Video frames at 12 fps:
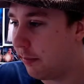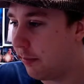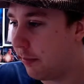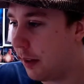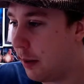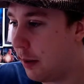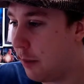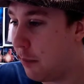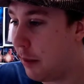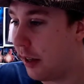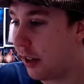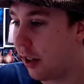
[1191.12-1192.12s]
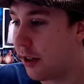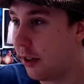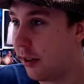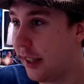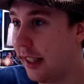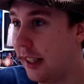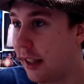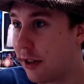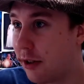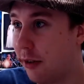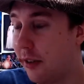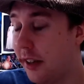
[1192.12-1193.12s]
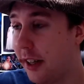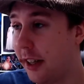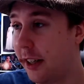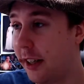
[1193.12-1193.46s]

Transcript: I'd better go to the actual thing.